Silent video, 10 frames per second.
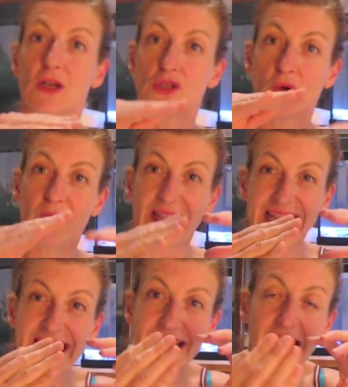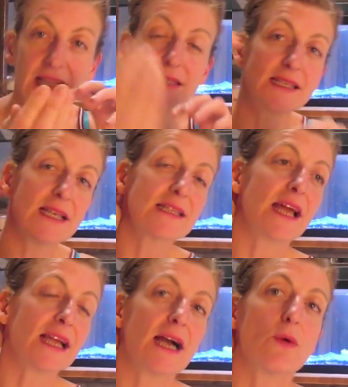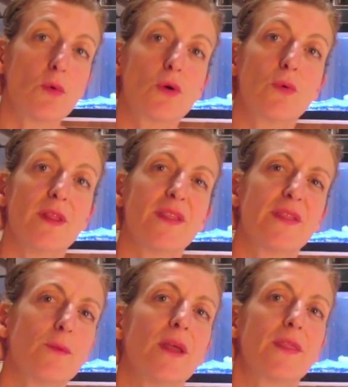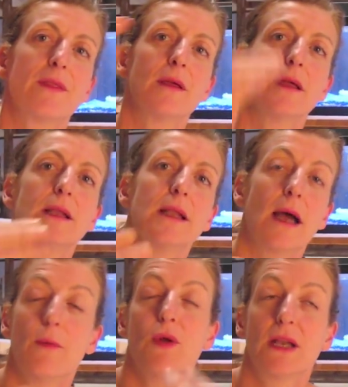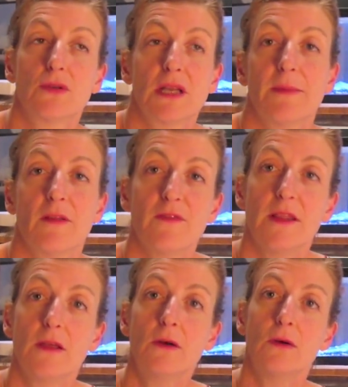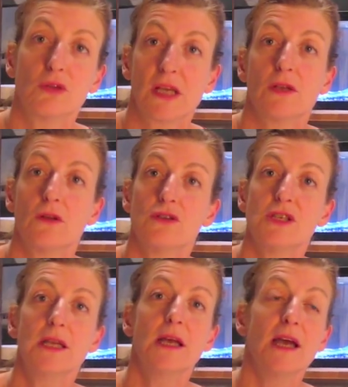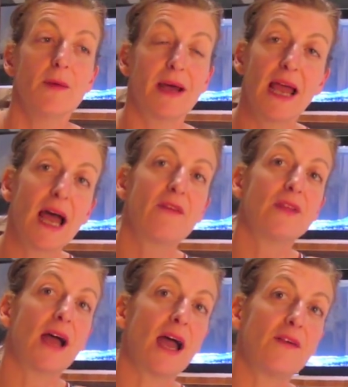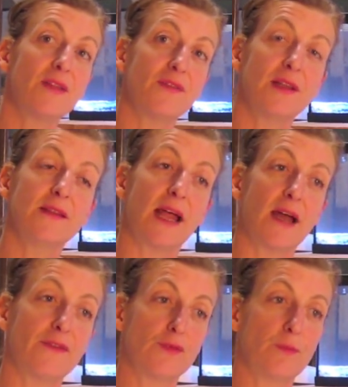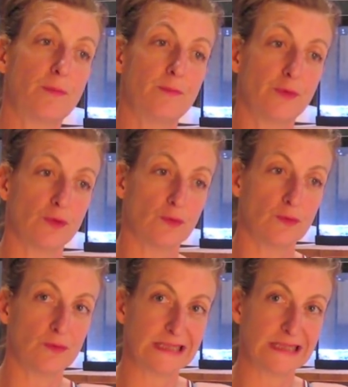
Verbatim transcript: Hmm. So in that sense, I can work with with. In, uh, we are talking about video or technology, yeah. but I have I have the feeling that I have to to.